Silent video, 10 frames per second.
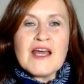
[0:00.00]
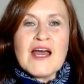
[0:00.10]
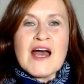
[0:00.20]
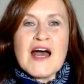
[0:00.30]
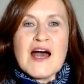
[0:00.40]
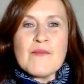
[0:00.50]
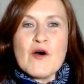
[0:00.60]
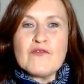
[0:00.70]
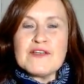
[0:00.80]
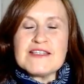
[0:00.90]

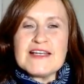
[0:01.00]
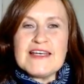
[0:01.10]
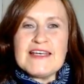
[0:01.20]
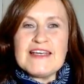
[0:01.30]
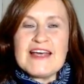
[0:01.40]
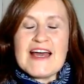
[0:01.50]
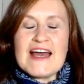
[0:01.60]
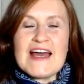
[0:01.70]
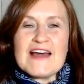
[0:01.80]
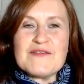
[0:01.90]
Obviously,
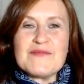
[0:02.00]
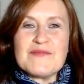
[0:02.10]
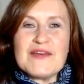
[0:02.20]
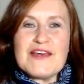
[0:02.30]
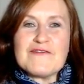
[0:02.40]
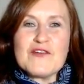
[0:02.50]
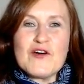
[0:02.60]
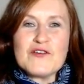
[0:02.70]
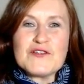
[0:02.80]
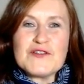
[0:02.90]
if
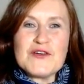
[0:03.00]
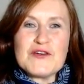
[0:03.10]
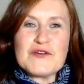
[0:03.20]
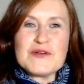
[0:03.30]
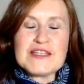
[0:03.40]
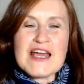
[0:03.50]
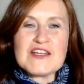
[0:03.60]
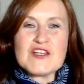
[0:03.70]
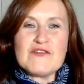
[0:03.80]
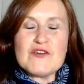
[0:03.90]
not, you can always
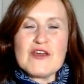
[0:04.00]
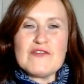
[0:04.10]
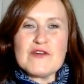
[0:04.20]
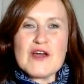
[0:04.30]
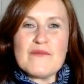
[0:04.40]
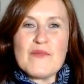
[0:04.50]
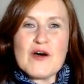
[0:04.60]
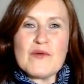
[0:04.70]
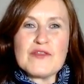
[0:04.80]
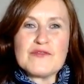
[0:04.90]
catch it. If you come
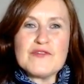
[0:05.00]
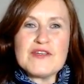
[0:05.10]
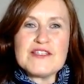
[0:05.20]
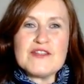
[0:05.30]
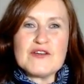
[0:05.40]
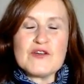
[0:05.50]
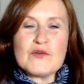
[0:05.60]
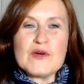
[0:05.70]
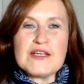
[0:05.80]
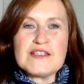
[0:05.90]
partway through this, you can
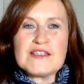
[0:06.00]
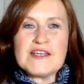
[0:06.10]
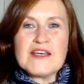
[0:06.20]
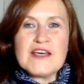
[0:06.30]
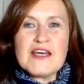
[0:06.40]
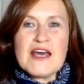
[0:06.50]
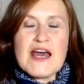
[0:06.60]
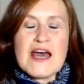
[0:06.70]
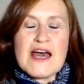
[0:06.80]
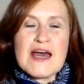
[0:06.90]
always
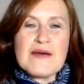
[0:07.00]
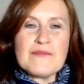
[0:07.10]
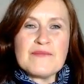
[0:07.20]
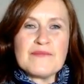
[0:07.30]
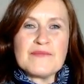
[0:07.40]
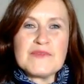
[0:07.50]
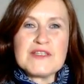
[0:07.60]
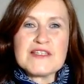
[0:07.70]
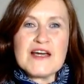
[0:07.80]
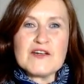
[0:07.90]

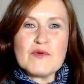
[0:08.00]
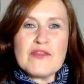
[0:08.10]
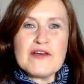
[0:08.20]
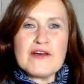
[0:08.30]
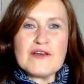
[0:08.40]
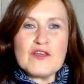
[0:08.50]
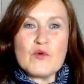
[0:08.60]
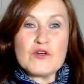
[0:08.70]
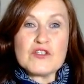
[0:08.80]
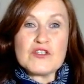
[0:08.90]
decide whether you
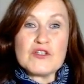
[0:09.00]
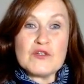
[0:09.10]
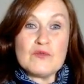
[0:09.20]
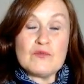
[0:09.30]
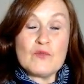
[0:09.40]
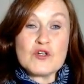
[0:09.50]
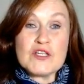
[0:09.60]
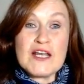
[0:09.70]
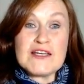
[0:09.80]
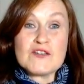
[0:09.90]
want to watch it
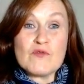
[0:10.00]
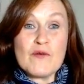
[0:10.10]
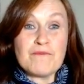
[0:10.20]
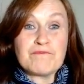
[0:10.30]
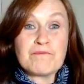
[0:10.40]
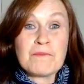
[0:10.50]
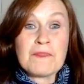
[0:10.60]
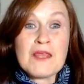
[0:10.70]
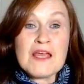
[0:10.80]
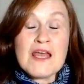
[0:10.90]
later on
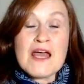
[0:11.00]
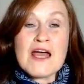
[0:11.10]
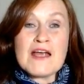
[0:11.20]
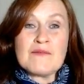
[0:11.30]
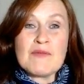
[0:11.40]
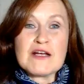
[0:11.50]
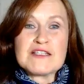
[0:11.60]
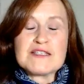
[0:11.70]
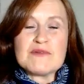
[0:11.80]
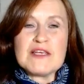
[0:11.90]
and
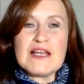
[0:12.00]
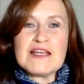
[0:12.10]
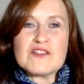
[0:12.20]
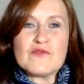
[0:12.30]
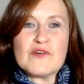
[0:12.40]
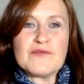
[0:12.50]
practice with it later on.